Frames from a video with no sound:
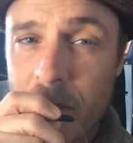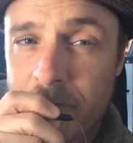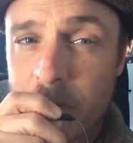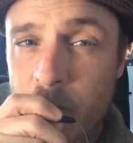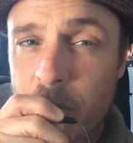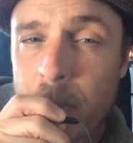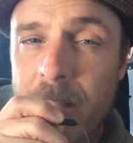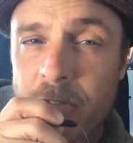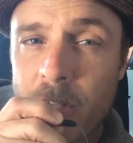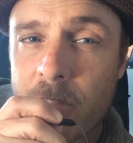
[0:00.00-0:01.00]
influenced by
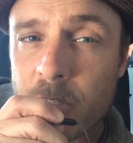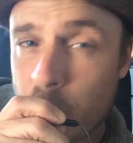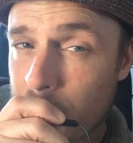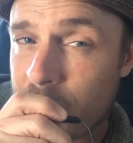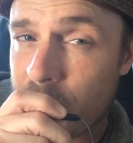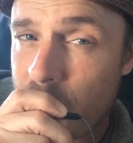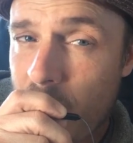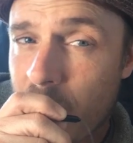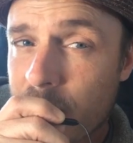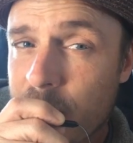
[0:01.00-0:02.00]
each other, humans and
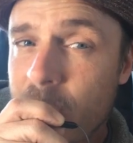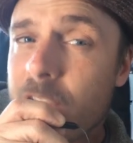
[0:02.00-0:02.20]
dogs,